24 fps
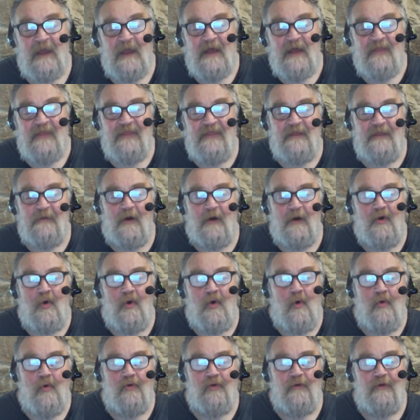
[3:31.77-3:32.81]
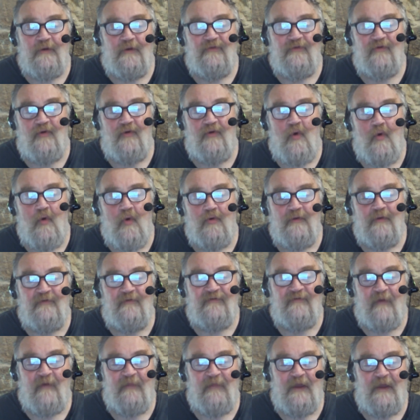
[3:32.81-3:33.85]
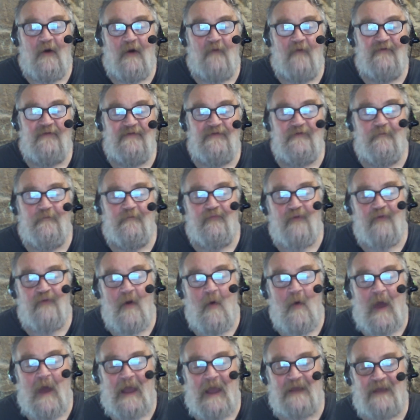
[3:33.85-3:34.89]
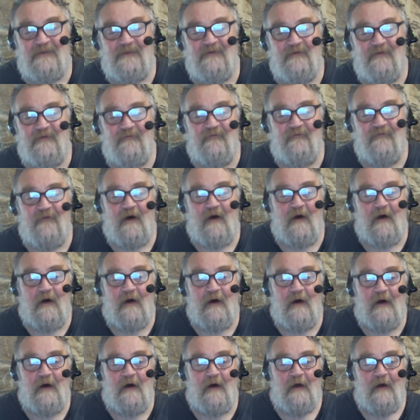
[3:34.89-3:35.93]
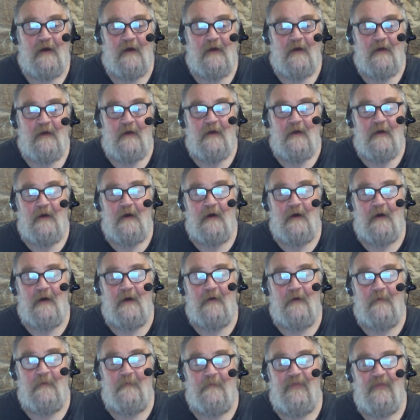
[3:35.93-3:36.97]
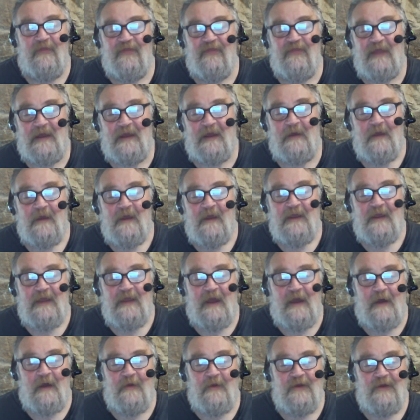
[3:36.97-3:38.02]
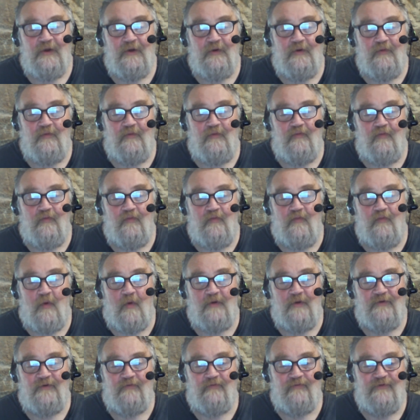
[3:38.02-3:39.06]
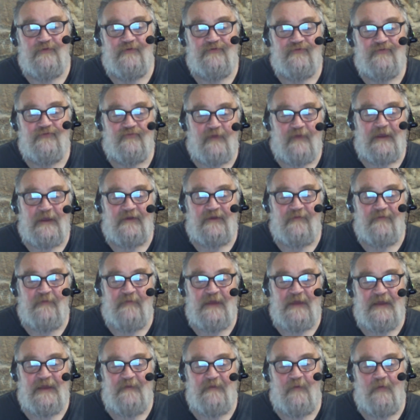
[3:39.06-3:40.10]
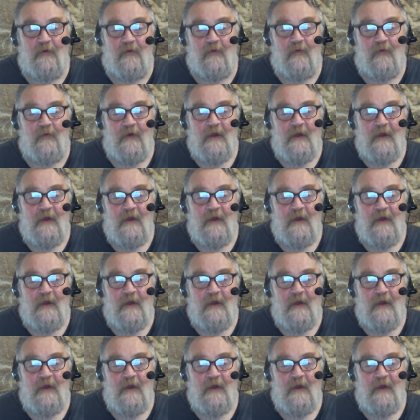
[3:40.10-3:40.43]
the, a cordon, to cordon something off is a proactive uh, um, thing. Yeah, you want to restrict people.